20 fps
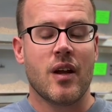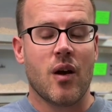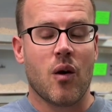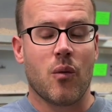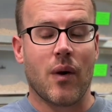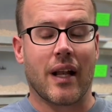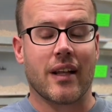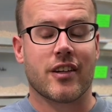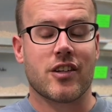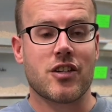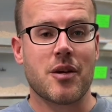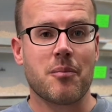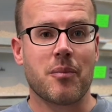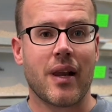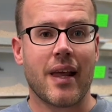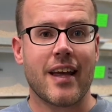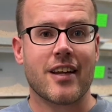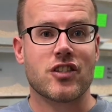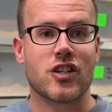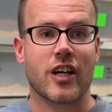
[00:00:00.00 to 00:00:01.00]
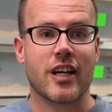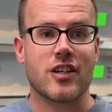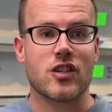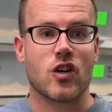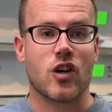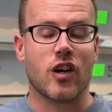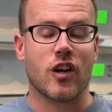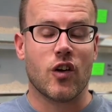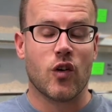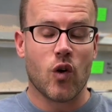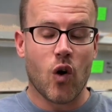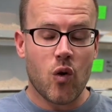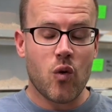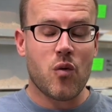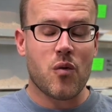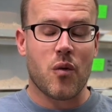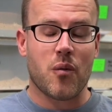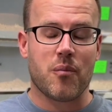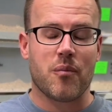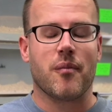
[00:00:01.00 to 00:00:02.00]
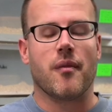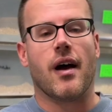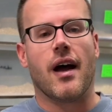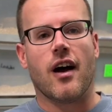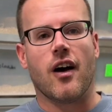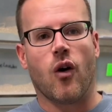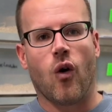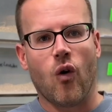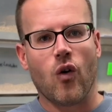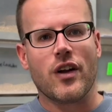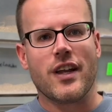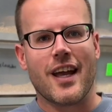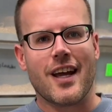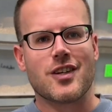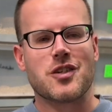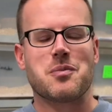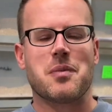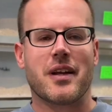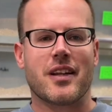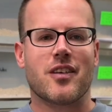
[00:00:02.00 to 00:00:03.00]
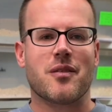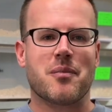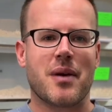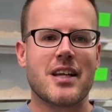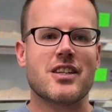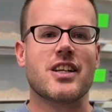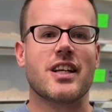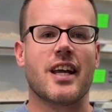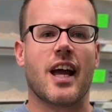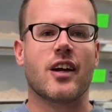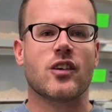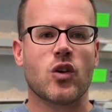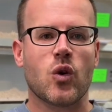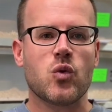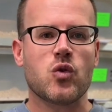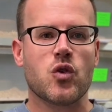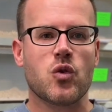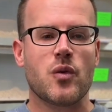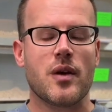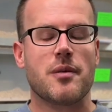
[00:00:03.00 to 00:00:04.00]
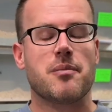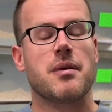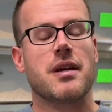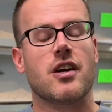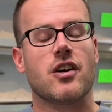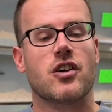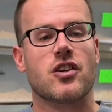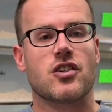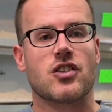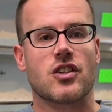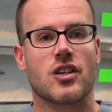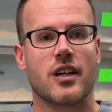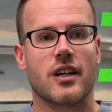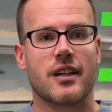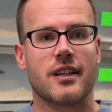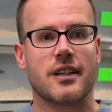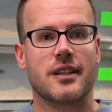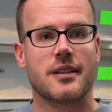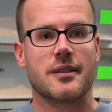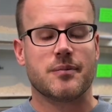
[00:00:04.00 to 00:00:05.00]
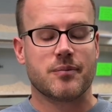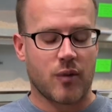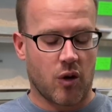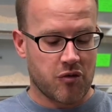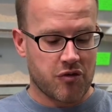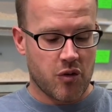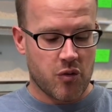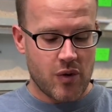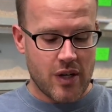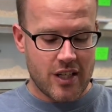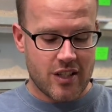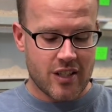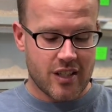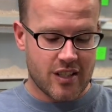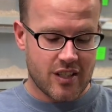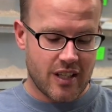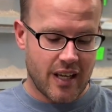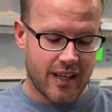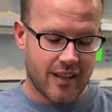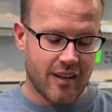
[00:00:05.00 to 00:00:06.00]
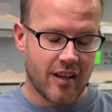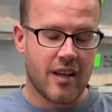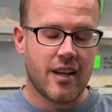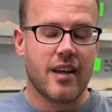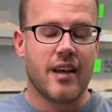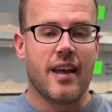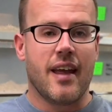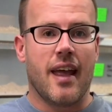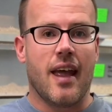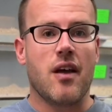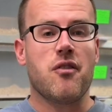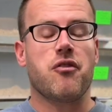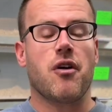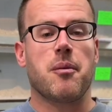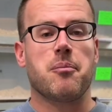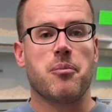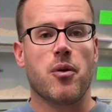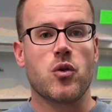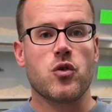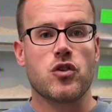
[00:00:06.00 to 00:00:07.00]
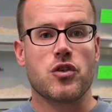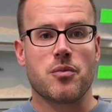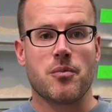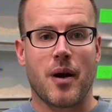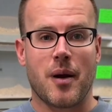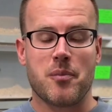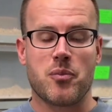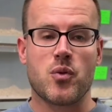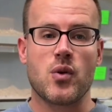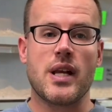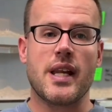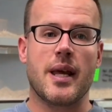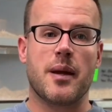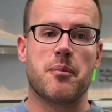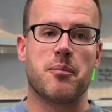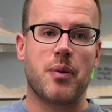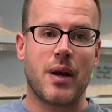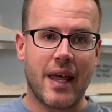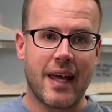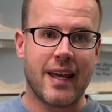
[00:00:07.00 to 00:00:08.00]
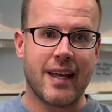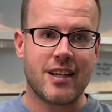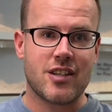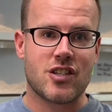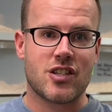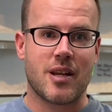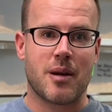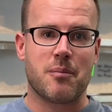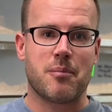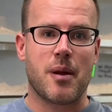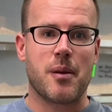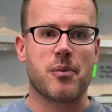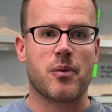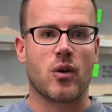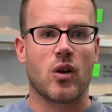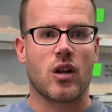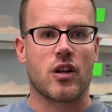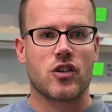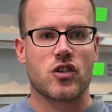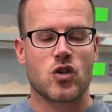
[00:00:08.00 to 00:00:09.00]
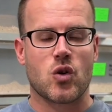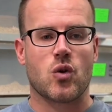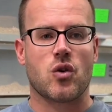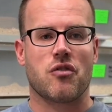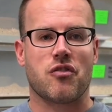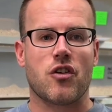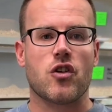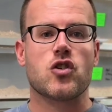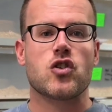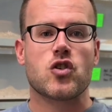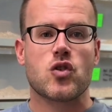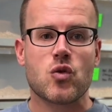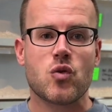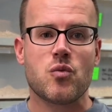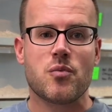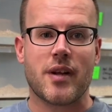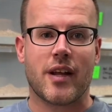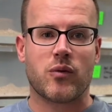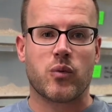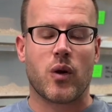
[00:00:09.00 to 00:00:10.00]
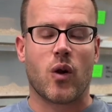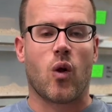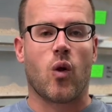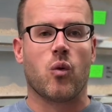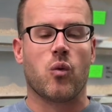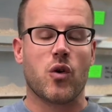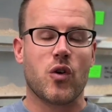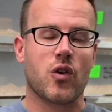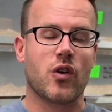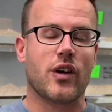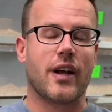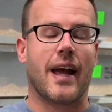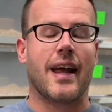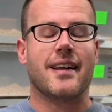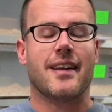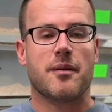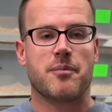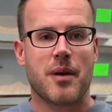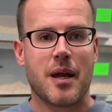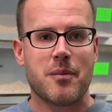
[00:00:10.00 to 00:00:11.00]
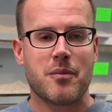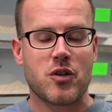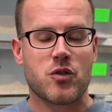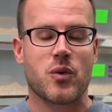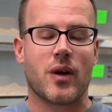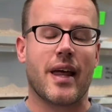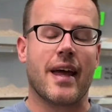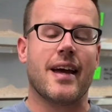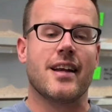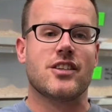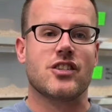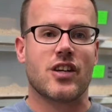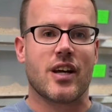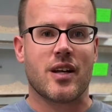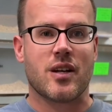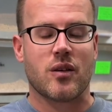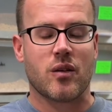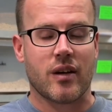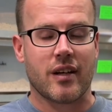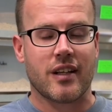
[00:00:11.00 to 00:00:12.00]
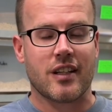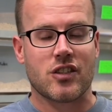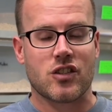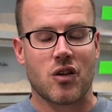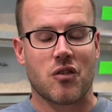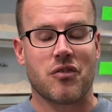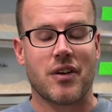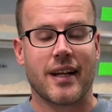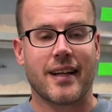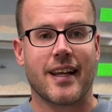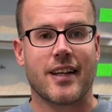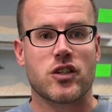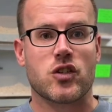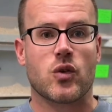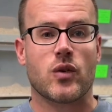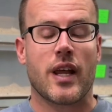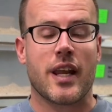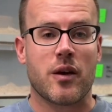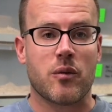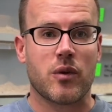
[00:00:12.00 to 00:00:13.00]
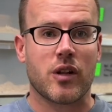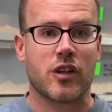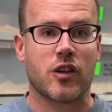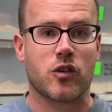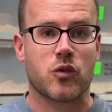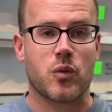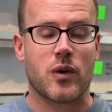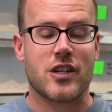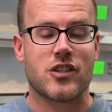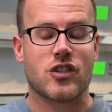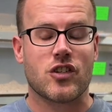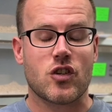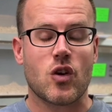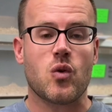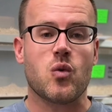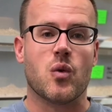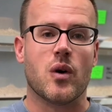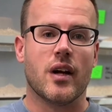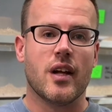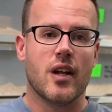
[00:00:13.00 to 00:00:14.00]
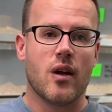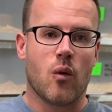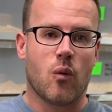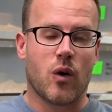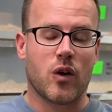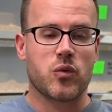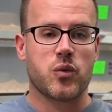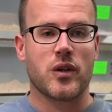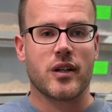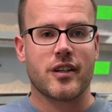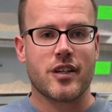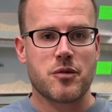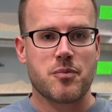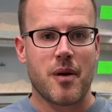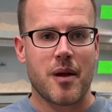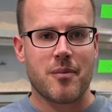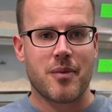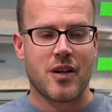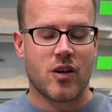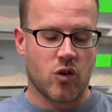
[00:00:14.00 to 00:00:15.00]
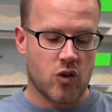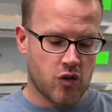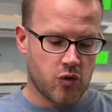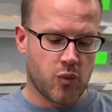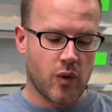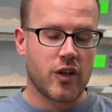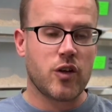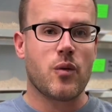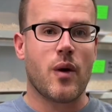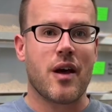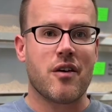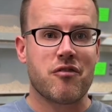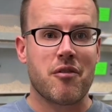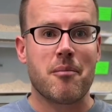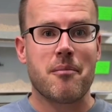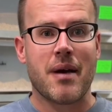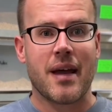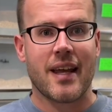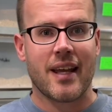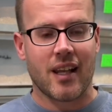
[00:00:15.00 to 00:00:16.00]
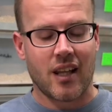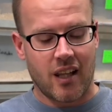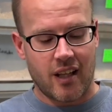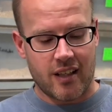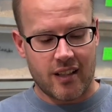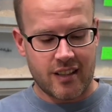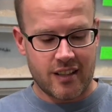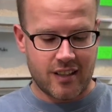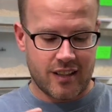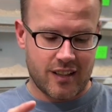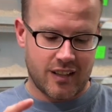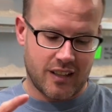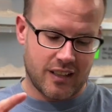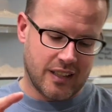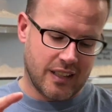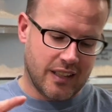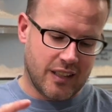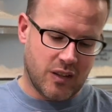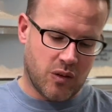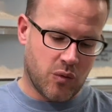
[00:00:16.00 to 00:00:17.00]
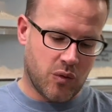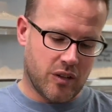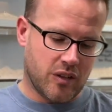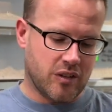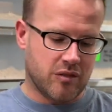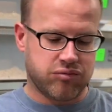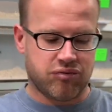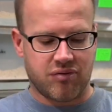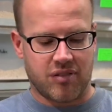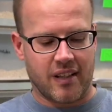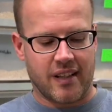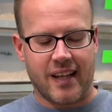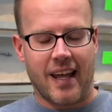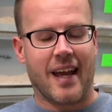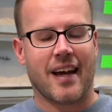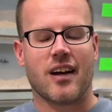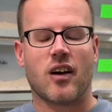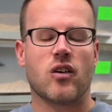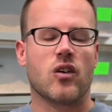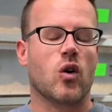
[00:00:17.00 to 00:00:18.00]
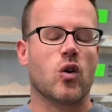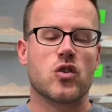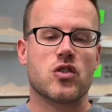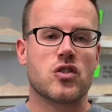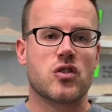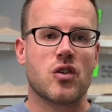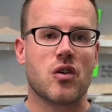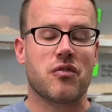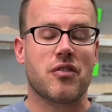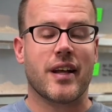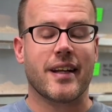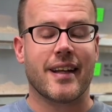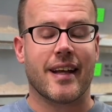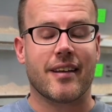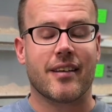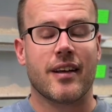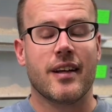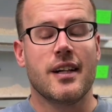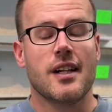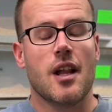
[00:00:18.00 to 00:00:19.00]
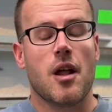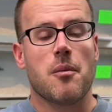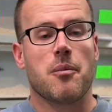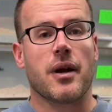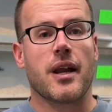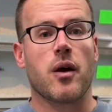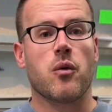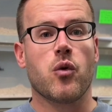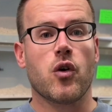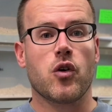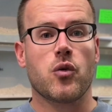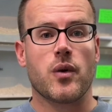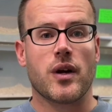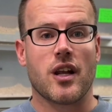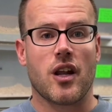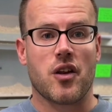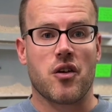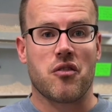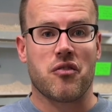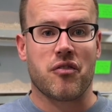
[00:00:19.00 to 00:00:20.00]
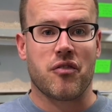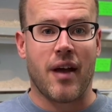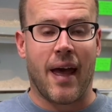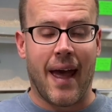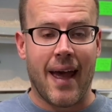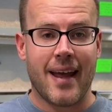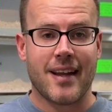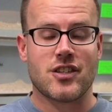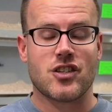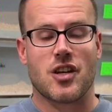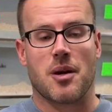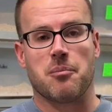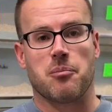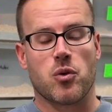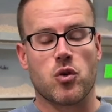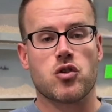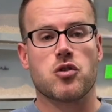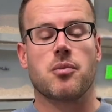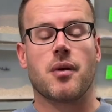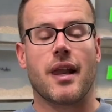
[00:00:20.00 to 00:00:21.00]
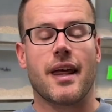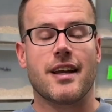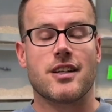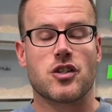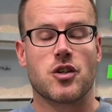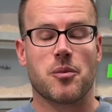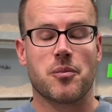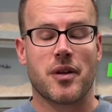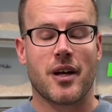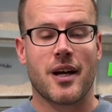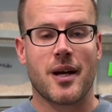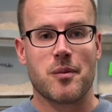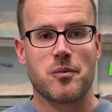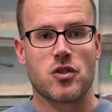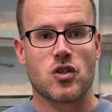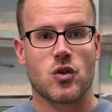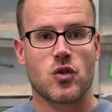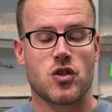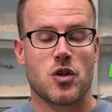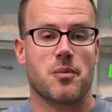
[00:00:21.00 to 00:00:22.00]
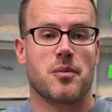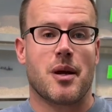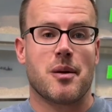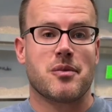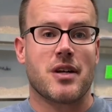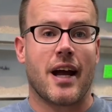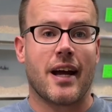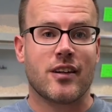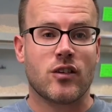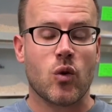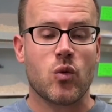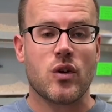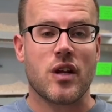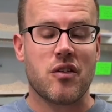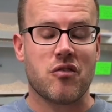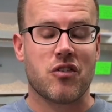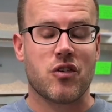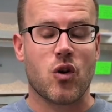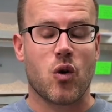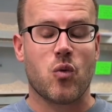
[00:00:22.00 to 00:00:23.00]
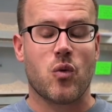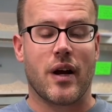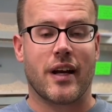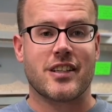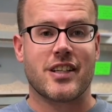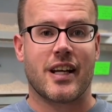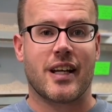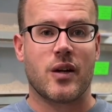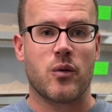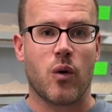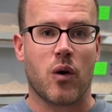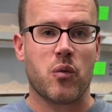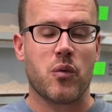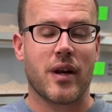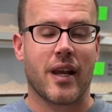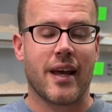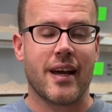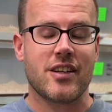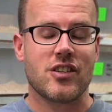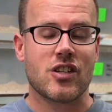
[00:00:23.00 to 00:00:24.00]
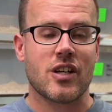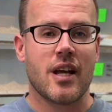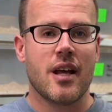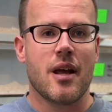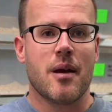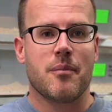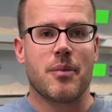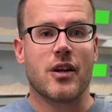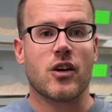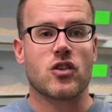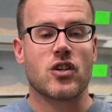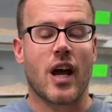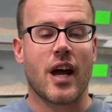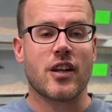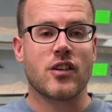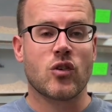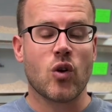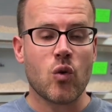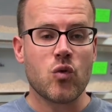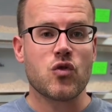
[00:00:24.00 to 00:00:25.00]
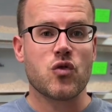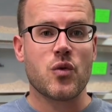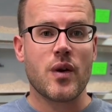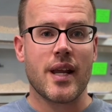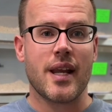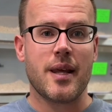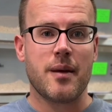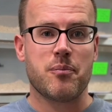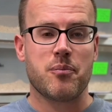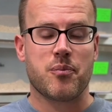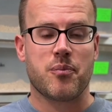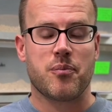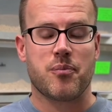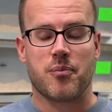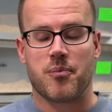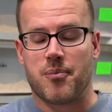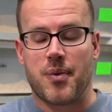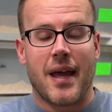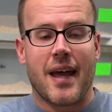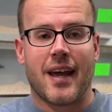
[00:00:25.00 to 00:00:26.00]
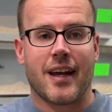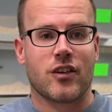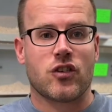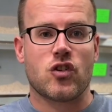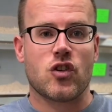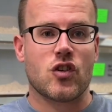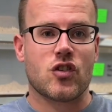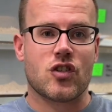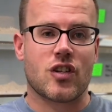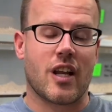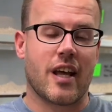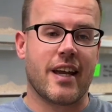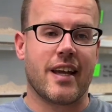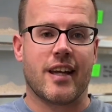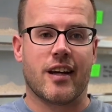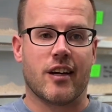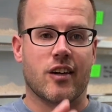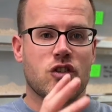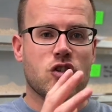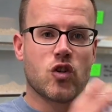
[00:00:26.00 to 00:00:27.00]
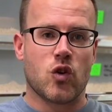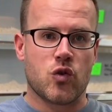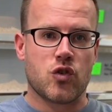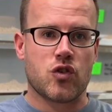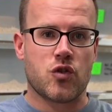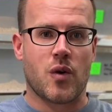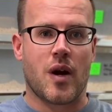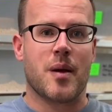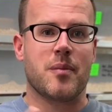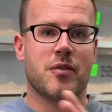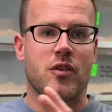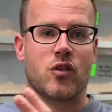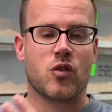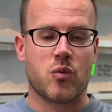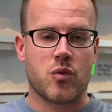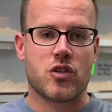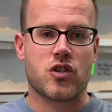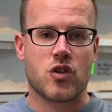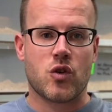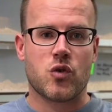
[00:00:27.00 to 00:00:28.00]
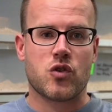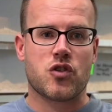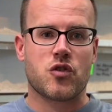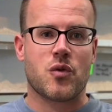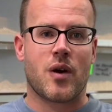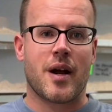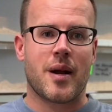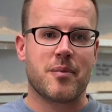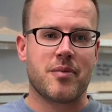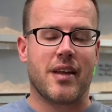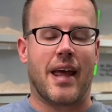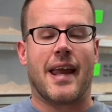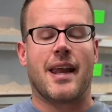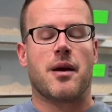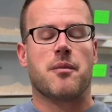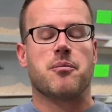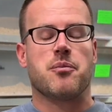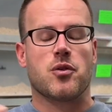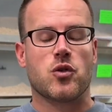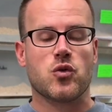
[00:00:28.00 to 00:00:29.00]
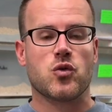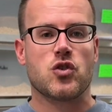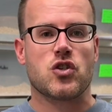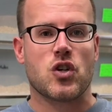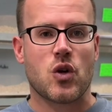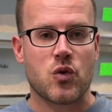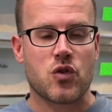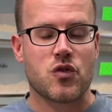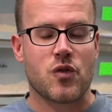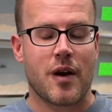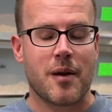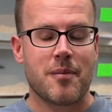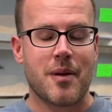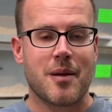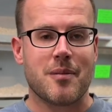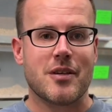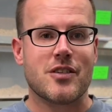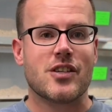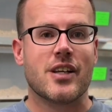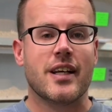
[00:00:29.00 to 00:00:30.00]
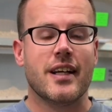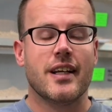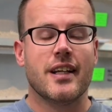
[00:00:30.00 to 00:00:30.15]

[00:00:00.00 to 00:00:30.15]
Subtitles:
Well, the simple answer is no. Or yes, but basically I don't do it because of the reasons that if I post my breeding plans, then people sort of assume that will all work and that babies will hatch and stuff like that. So then I will get questions, oh, what will this baby cost? Will you have a male? Yeah, all stuff like that. But I work with a lot of heads and possible heads sometimes. So sometimes I don't even know exactly what will hatch because I don't really pair just like a snow striped to a snow striped and I produce snow striped babies.